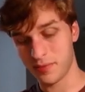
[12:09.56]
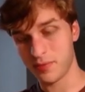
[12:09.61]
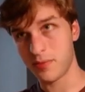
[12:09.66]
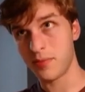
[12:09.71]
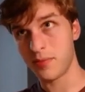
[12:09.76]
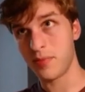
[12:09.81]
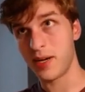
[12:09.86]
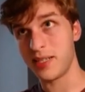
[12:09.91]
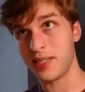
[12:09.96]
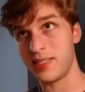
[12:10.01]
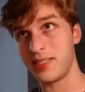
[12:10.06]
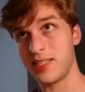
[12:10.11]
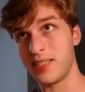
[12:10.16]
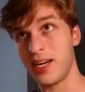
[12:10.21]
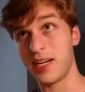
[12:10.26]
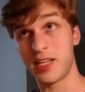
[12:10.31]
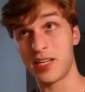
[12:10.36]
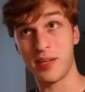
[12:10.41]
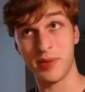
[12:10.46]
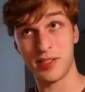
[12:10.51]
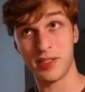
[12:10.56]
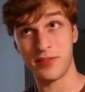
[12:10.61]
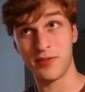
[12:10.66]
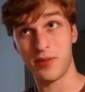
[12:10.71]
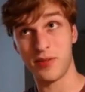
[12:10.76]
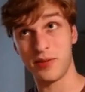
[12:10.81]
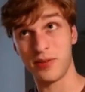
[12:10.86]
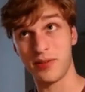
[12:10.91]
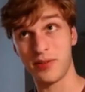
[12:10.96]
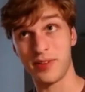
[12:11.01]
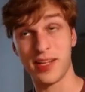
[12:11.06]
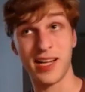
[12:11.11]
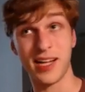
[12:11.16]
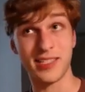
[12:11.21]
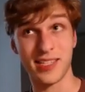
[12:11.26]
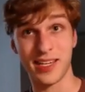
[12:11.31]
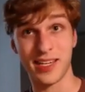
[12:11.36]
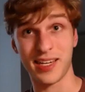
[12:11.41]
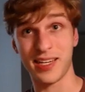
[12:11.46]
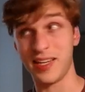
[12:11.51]
my documents folder, that's
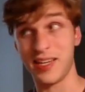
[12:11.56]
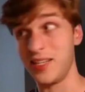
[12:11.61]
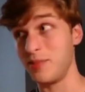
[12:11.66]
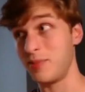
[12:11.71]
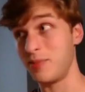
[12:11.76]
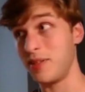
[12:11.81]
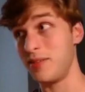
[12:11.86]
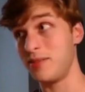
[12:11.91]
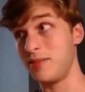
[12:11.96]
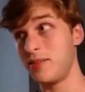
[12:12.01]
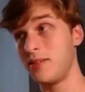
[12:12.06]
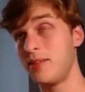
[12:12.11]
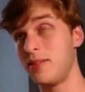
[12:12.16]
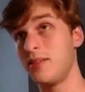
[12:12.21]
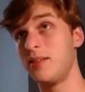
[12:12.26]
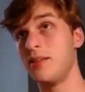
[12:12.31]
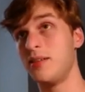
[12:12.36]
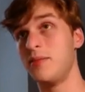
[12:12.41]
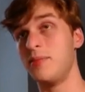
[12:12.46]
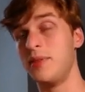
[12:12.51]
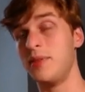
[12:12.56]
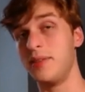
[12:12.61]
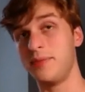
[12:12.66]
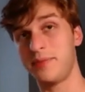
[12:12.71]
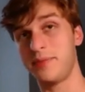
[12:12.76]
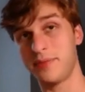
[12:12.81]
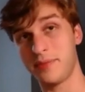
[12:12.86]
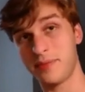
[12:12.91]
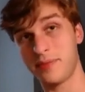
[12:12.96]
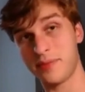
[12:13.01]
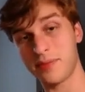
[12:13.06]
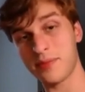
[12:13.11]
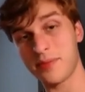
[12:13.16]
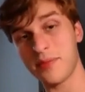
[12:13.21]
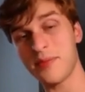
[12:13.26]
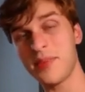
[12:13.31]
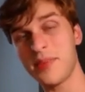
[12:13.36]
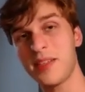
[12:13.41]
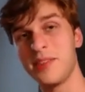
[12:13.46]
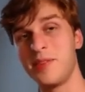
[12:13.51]
not going to end well. But
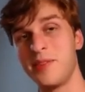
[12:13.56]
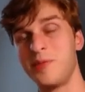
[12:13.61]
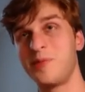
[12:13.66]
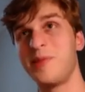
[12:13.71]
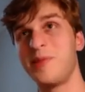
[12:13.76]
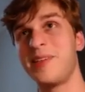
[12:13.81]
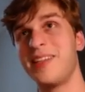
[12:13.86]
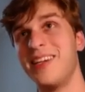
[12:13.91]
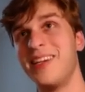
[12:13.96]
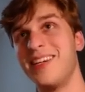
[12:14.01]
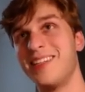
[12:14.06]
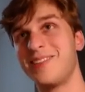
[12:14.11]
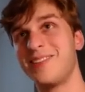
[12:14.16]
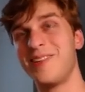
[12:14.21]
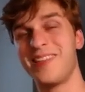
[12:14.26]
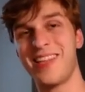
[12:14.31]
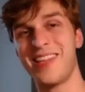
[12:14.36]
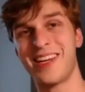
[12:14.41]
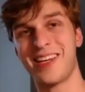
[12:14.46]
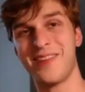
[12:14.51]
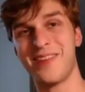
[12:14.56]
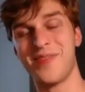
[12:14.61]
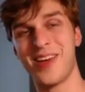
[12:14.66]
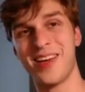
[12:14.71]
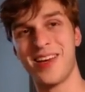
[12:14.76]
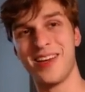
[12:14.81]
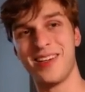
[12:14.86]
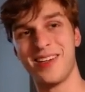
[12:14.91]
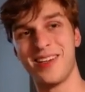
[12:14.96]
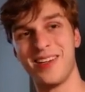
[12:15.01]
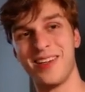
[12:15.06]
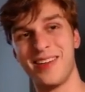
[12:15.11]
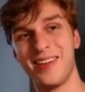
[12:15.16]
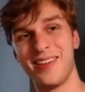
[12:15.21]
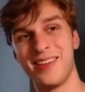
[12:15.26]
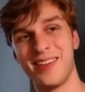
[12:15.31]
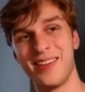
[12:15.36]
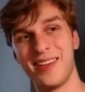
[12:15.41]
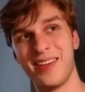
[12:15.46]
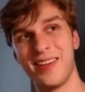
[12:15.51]
so treat the treat that command uh,
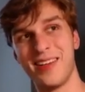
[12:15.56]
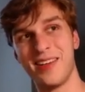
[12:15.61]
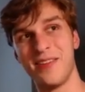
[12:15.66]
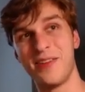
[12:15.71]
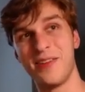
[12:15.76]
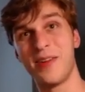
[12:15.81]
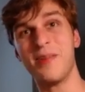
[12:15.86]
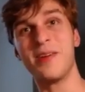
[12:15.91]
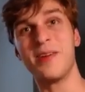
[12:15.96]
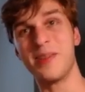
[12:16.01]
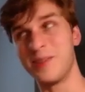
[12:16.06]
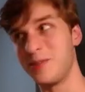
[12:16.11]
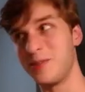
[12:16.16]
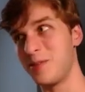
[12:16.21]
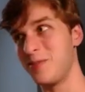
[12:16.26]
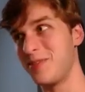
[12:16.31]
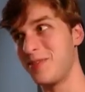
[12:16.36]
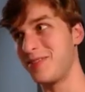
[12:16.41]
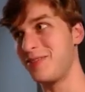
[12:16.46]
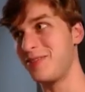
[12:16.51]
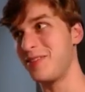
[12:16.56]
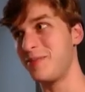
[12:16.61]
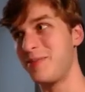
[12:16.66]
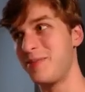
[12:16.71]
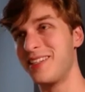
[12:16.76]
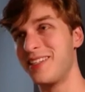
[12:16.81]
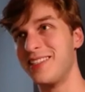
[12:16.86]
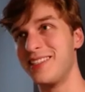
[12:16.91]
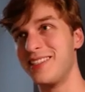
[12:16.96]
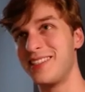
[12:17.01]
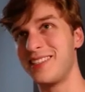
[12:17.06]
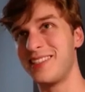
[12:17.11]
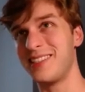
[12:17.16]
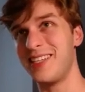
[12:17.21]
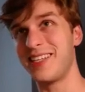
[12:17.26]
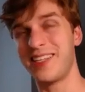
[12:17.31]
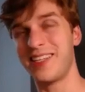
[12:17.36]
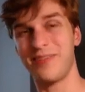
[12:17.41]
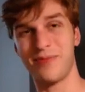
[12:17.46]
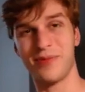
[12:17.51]
very conservatively because
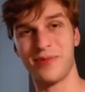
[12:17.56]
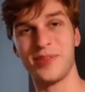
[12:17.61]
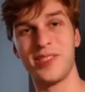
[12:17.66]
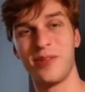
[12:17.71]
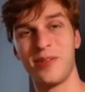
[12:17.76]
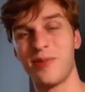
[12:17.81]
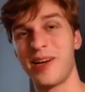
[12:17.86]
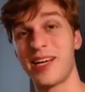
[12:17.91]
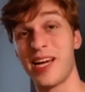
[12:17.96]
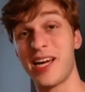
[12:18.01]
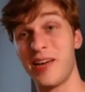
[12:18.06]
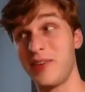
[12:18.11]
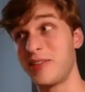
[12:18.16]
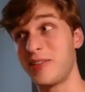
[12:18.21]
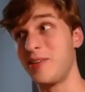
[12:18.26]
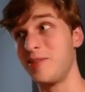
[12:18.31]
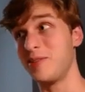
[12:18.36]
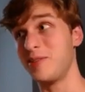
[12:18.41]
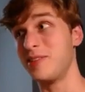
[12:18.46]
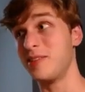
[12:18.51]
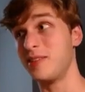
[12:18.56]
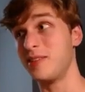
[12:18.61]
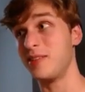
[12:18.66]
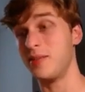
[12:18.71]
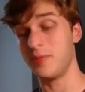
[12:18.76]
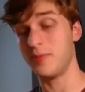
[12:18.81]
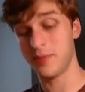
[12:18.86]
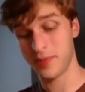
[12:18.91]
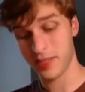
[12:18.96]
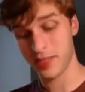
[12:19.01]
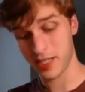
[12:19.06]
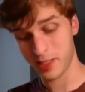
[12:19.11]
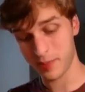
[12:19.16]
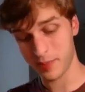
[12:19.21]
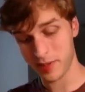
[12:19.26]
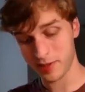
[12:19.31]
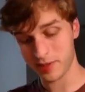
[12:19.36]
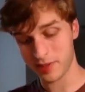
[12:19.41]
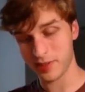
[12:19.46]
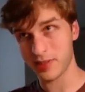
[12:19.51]
it can really wreak havoc on your system,
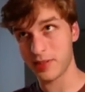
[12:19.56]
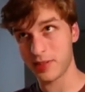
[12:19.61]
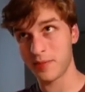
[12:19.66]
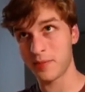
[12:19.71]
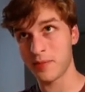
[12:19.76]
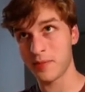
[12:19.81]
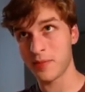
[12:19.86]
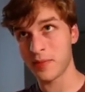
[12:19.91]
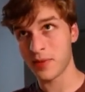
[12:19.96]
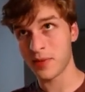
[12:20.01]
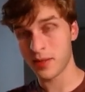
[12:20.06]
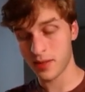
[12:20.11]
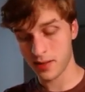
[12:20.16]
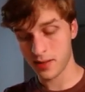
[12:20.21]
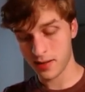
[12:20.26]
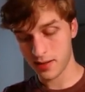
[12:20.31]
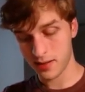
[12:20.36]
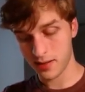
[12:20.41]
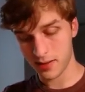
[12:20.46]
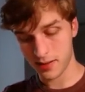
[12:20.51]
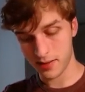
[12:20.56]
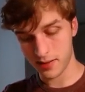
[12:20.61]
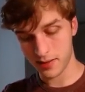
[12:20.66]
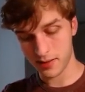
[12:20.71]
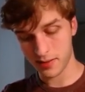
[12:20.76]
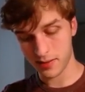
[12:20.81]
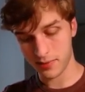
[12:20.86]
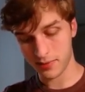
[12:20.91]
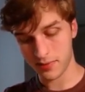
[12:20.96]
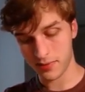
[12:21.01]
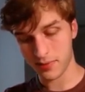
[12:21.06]
especially um,